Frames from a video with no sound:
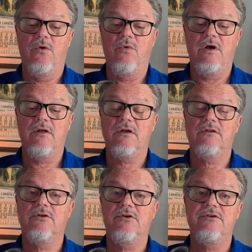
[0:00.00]
Well,
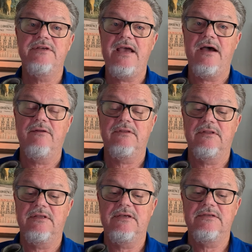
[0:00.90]
turns out
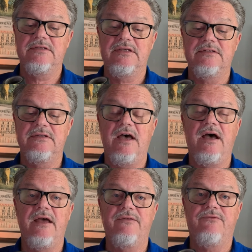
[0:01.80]
that this is
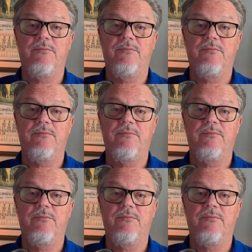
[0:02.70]
not